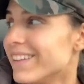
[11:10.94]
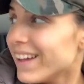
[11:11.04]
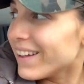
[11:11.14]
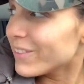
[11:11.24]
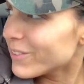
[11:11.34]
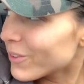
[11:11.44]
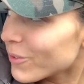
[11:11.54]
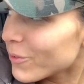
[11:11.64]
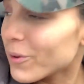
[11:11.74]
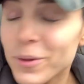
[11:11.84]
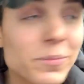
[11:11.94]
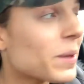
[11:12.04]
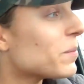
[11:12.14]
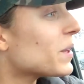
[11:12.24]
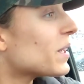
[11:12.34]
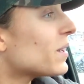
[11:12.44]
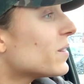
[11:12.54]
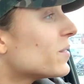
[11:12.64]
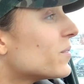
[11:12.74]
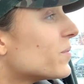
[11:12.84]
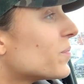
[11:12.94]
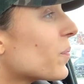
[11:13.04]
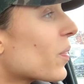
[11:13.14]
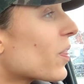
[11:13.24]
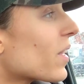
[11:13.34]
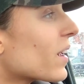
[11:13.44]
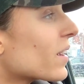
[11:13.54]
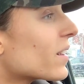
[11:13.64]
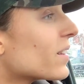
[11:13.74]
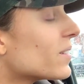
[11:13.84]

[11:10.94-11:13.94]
I don't know what made me think.